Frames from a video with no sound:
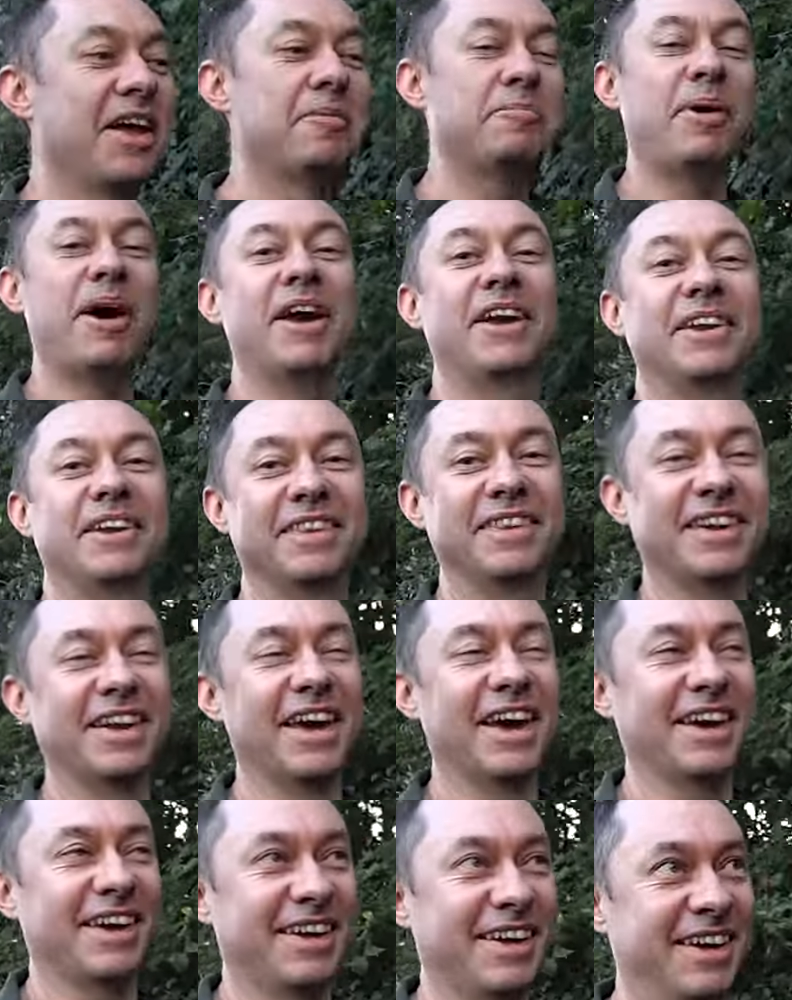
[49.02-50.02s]
pain in the
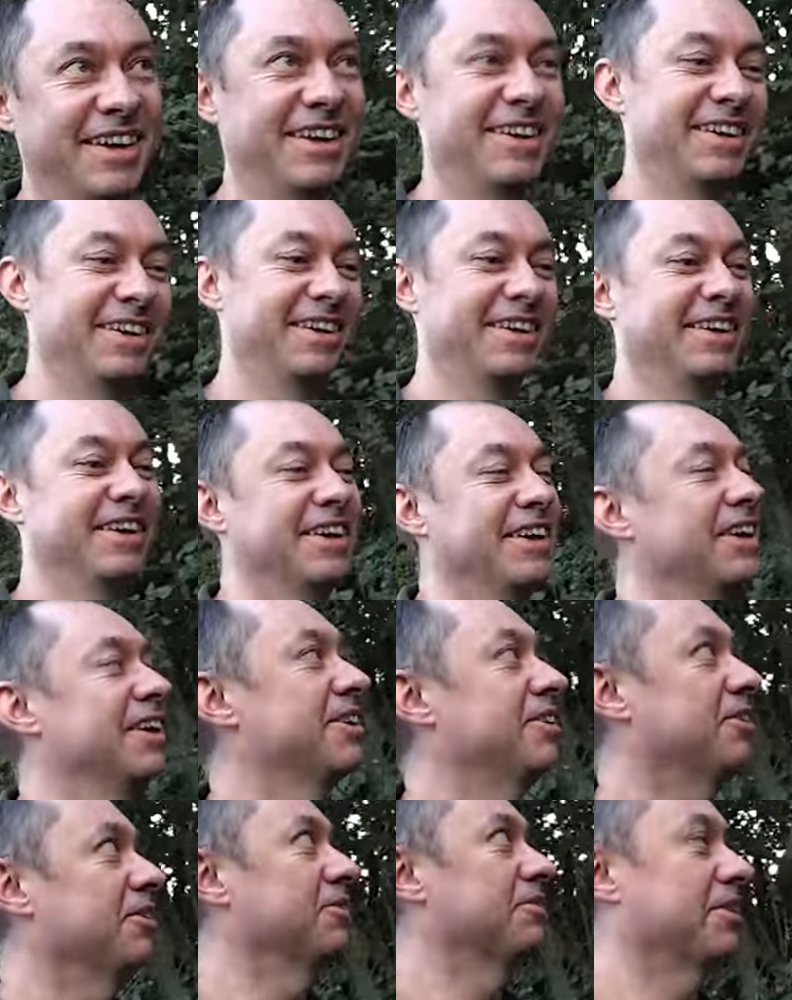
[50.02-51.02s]
neck,
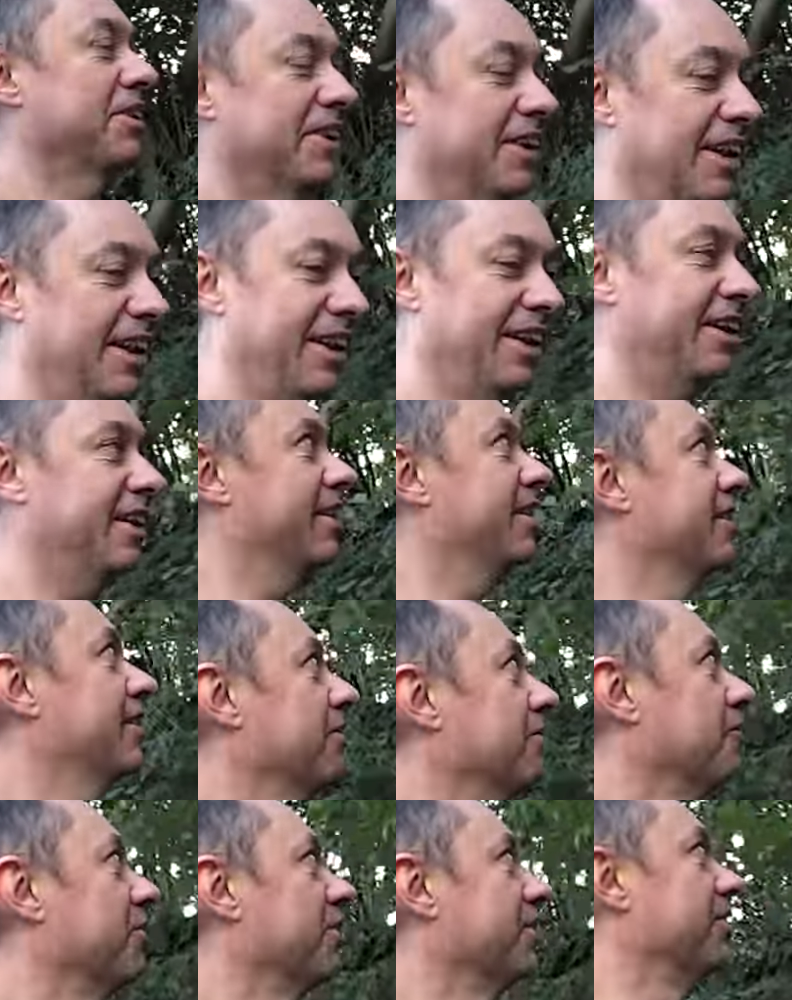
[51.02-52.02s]
quite frankly. I
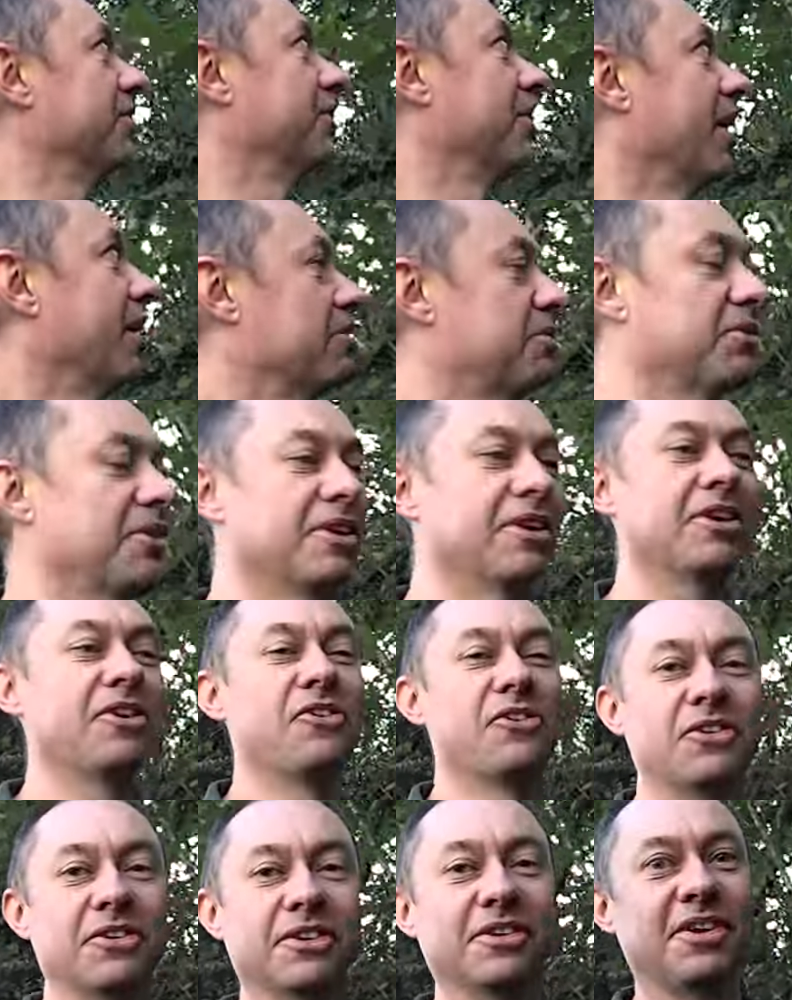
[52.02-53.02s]
don't want to do that for a
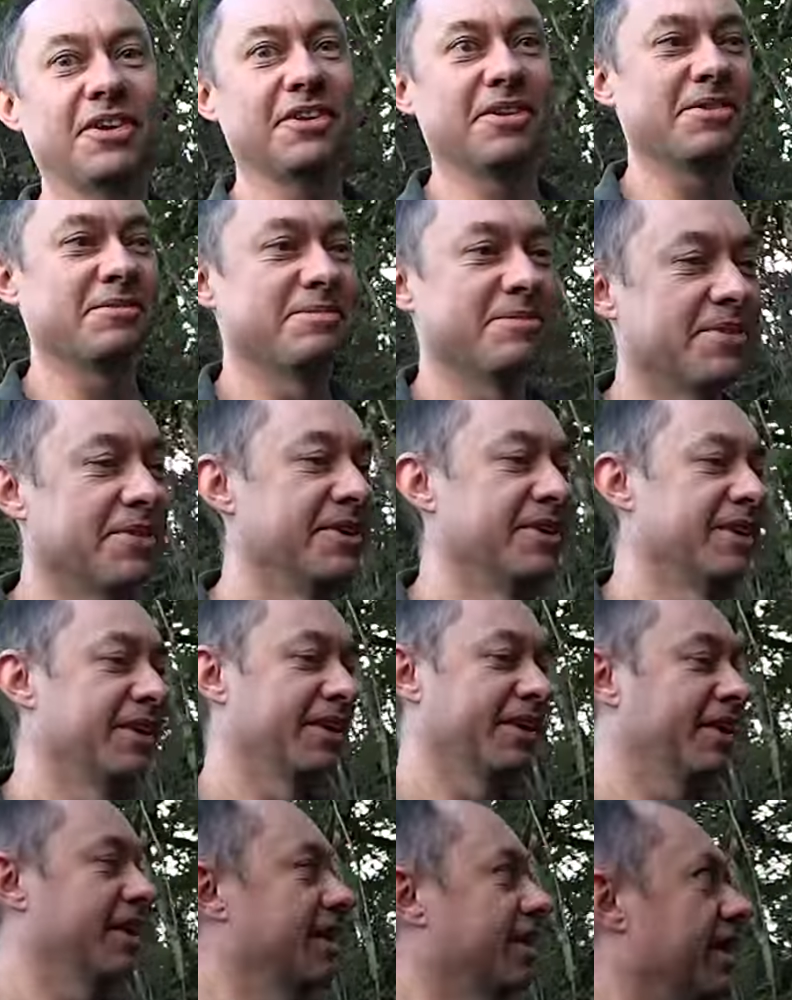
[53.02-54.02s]
long time
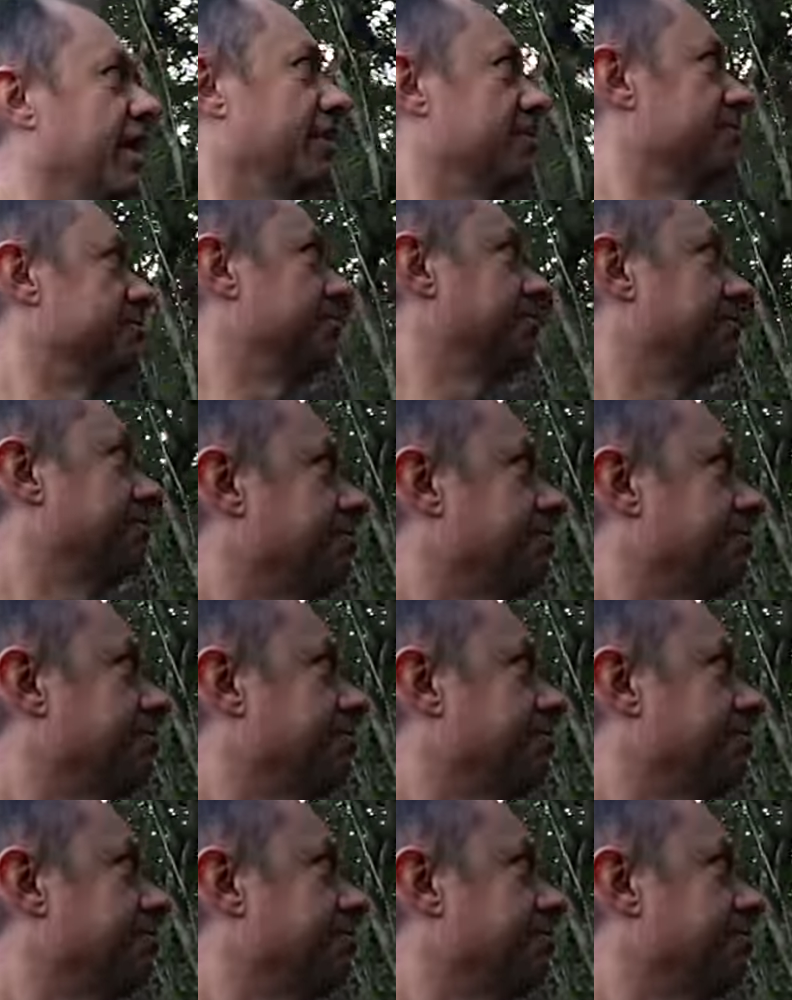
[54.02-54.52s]
again.